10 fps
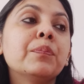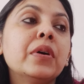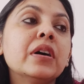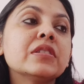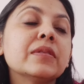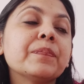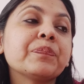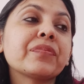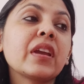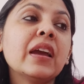But
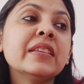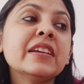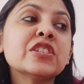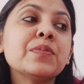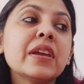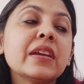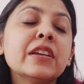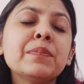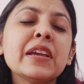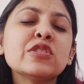I think
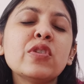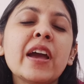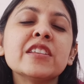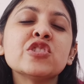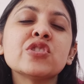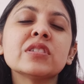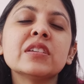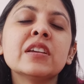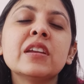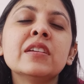it makes you anxious.
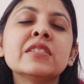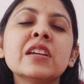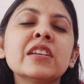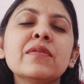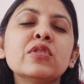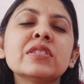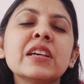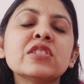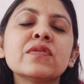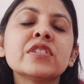It doesn't give you the
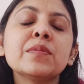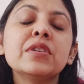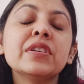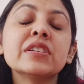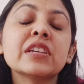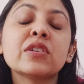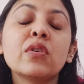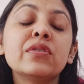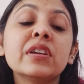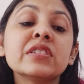sense of stability and
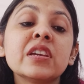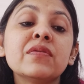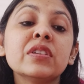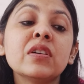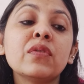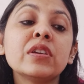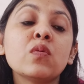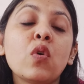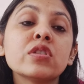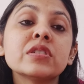security and safety the way
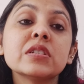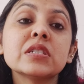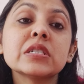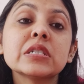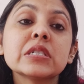you want it.